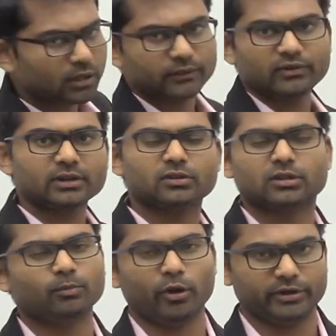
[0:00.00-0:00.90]
deflect to
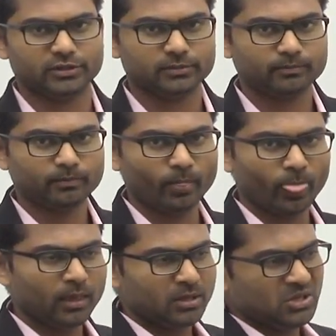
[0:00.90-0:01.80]
the point.
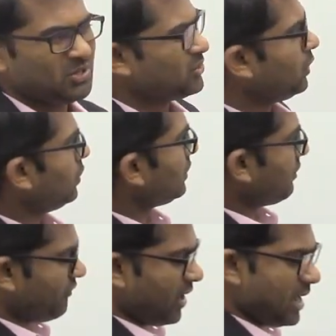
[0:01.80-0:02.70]
So
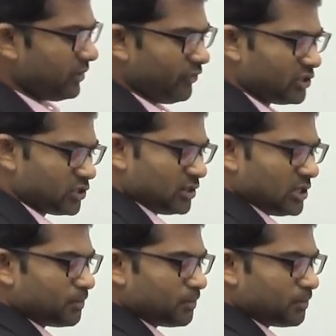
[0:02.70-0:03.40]
the way in which this